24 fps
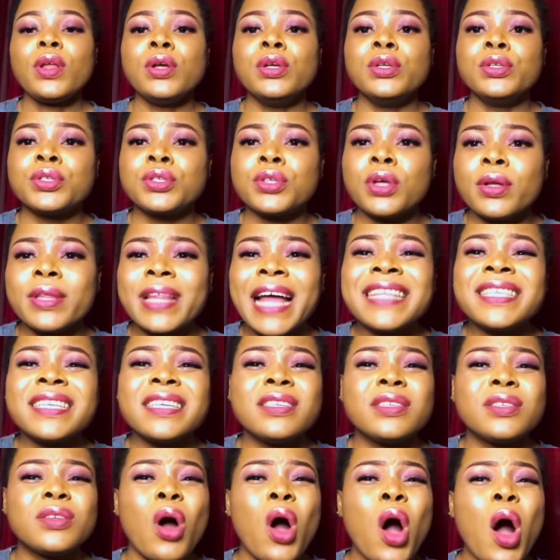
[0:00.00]
So that
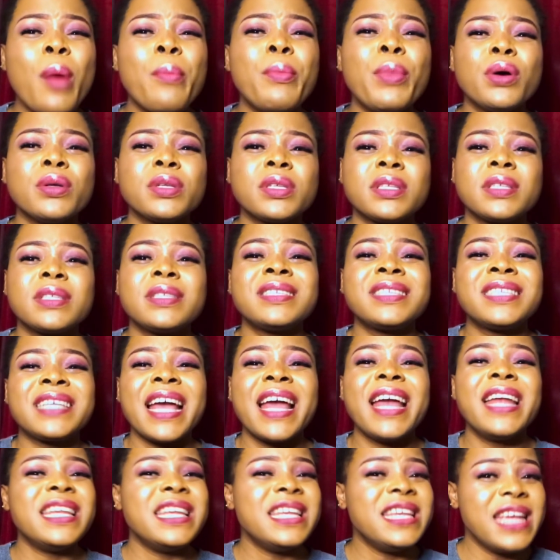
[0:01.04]
is almost
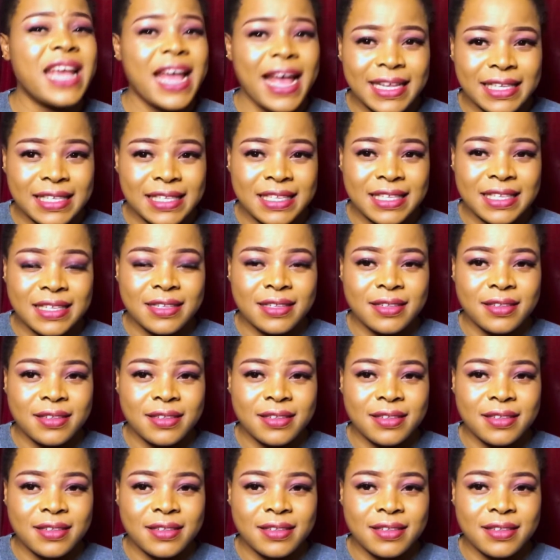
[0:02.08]
10 years